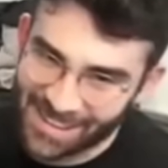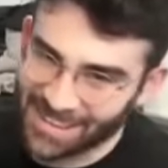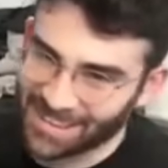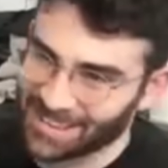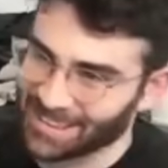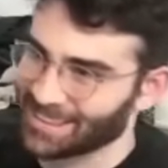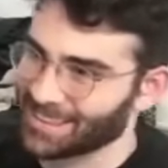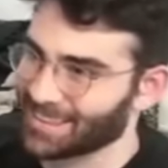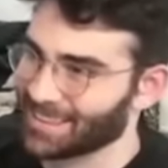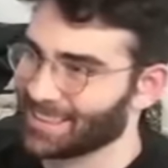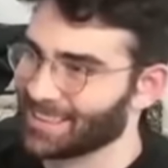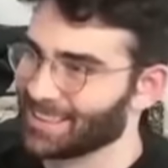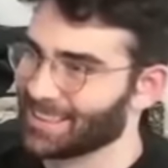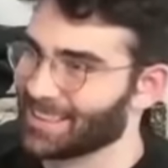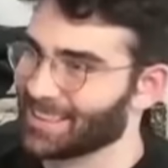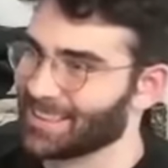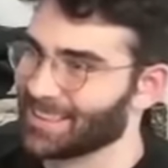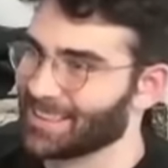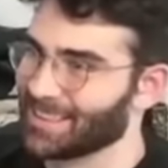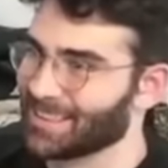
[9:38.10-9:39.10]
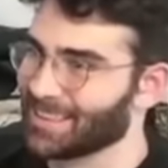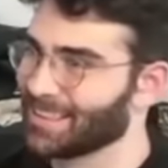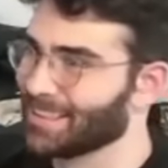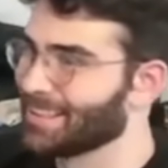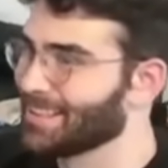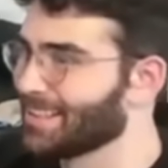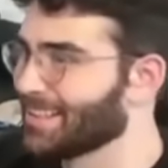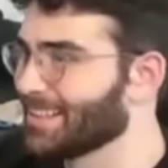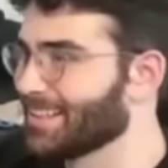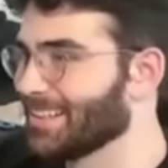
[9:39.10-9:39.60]

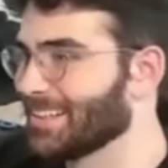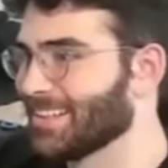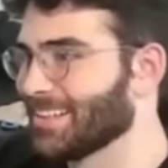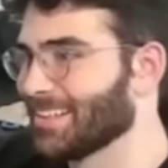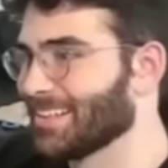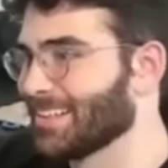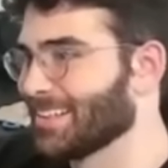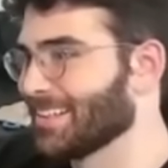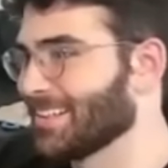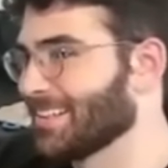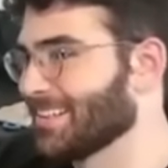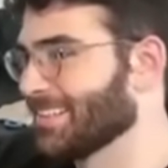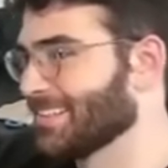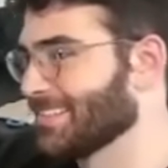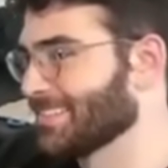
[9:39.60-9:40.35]
No words are spoken by the person on screen.